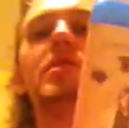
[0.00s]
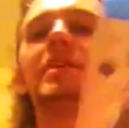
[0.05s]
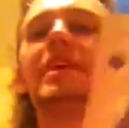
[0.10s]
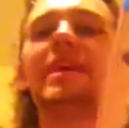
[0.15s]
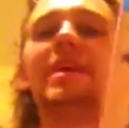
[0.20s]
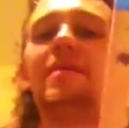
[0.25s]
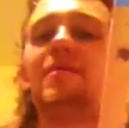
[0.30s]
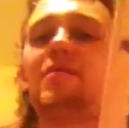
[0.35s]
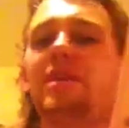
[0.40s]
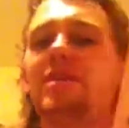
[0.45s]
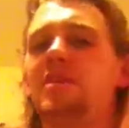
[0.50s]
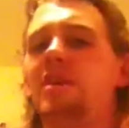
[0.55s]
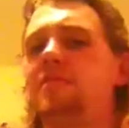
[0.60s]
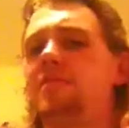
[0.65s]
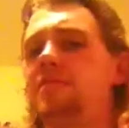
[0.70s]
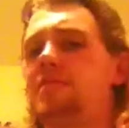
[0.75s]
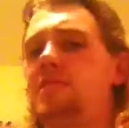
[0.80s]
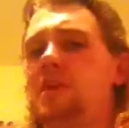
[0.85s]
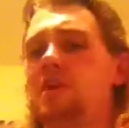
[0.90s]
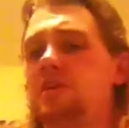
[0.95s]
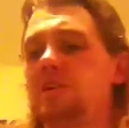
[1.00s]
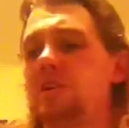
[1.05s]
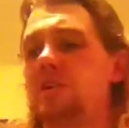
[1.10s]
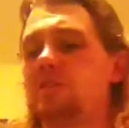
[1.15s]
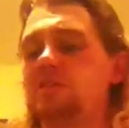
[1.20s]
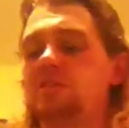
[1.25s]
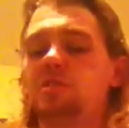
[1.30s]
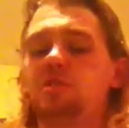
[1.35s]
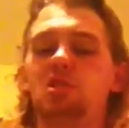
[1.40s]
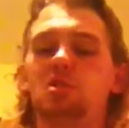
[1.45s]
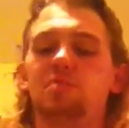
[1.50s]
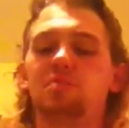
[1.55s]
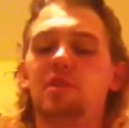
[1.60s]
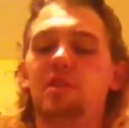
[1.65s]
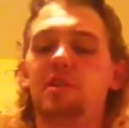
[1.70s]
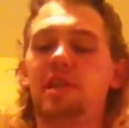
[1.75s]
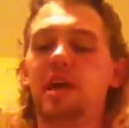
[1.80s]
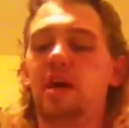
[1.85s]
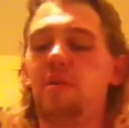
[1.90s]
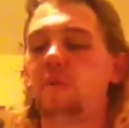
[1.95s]
Can't ever get enough of Young Guns. Let's just
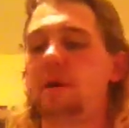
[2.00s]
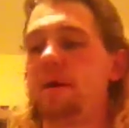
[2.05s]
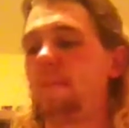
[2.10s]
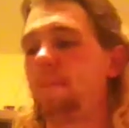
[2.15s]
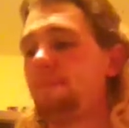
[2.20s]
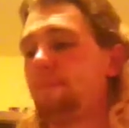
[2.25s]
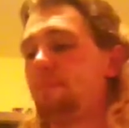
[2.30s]
put it that way.